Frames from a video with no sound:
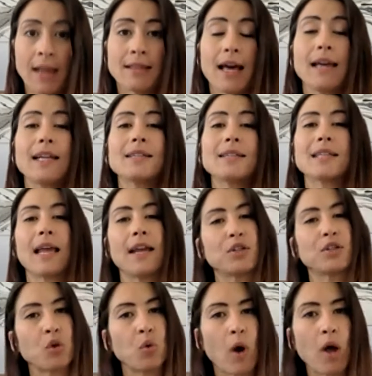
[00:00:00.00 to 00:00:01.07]
That is a
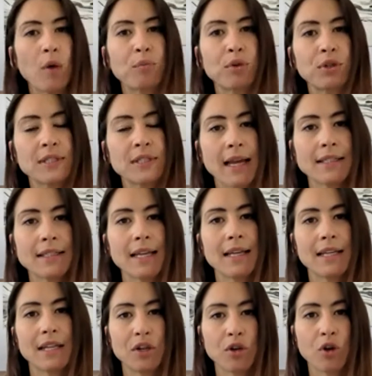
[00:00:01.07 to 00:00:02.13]
12%
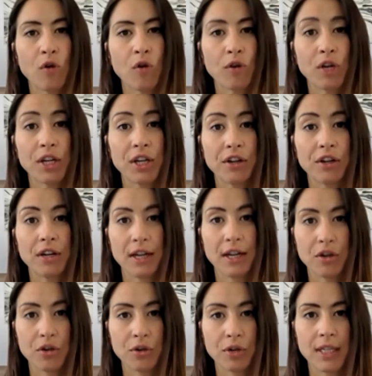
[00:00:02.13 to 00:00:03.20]
year-over-year
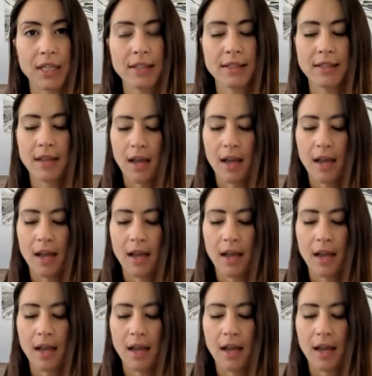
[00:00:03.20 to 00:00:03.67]
increase